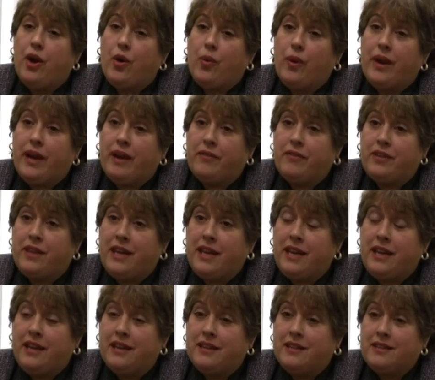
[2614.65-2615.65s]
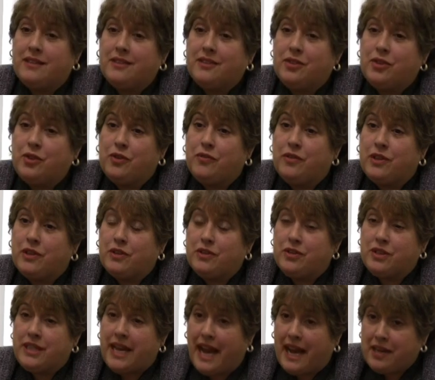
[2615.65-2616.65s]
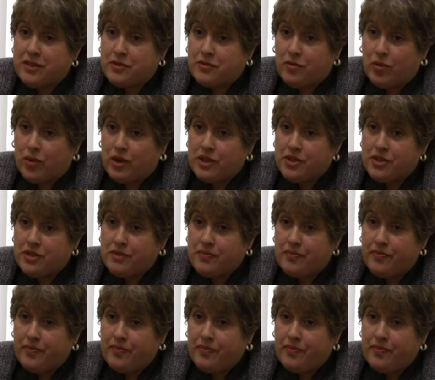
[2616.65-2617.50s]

We have the juvenile task force